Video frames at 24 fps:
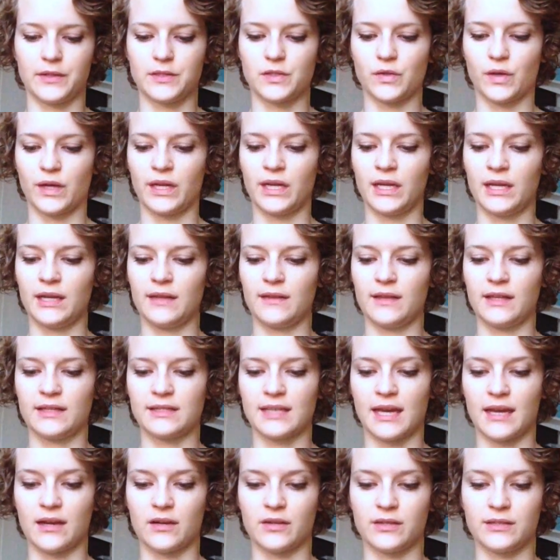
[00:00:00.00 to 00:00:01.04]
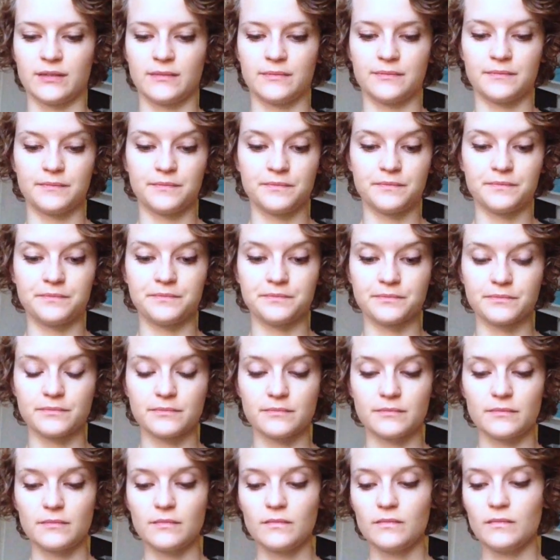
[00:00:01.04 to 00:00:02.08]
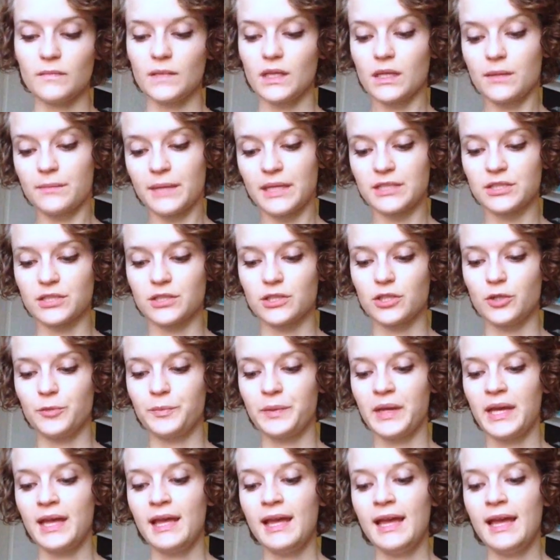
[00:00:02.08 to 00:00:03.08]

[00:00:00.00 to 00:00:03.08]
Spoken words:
So I knit this hat on Magic Loop,